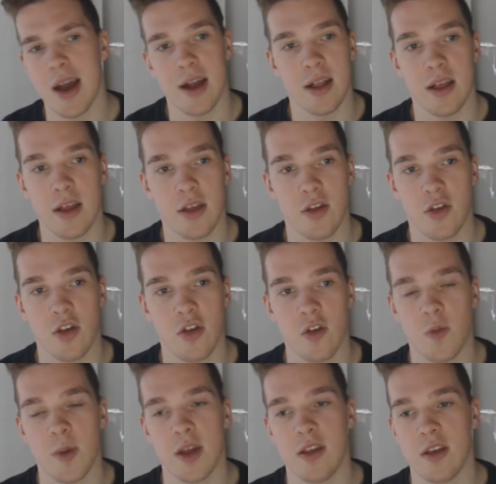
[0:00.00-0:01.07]
it should
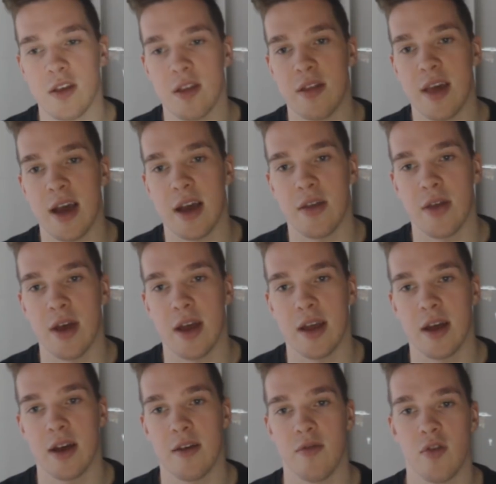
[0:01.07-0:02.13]
just be a decent deck that
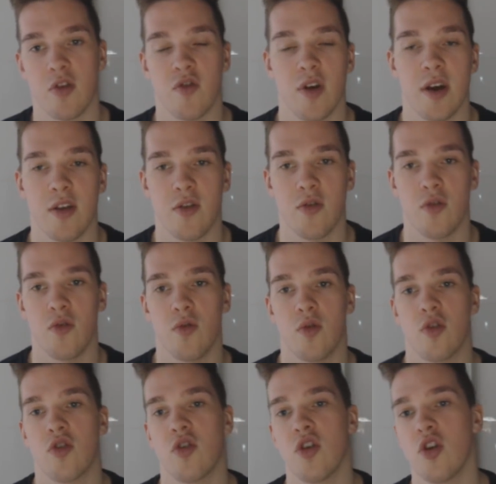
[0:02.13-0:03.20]
kind of just tries to
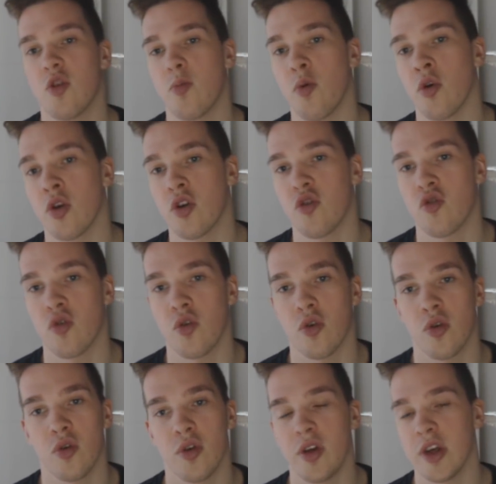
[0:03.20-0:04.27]
seize board control early.